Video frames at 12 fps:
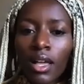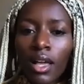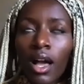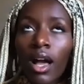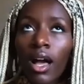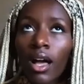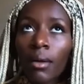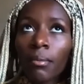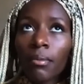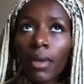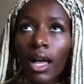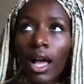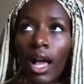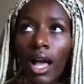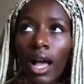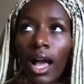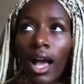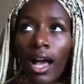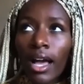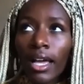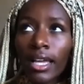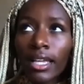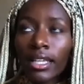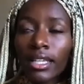Um,
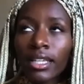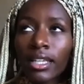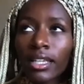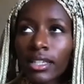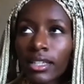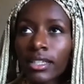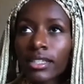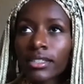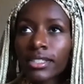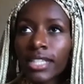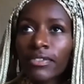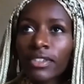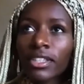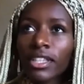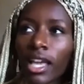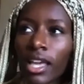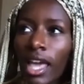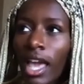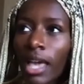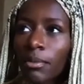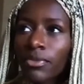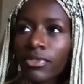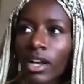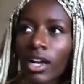I definitely think it came
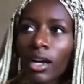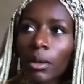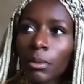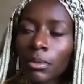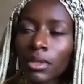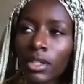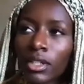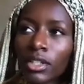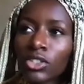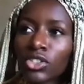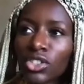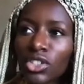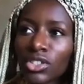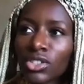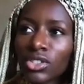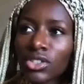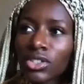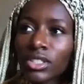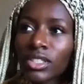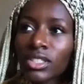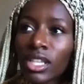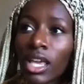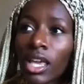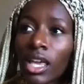from just
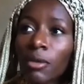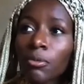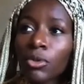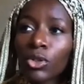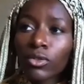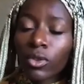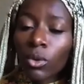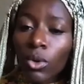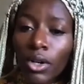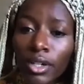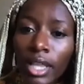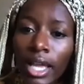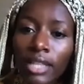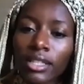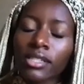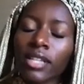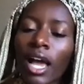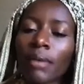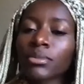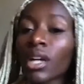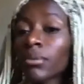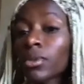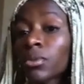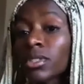seeing beautiful work. At the time,
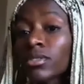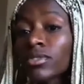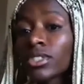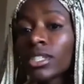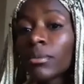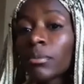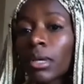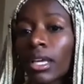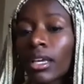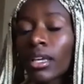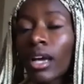Tumblr was a really big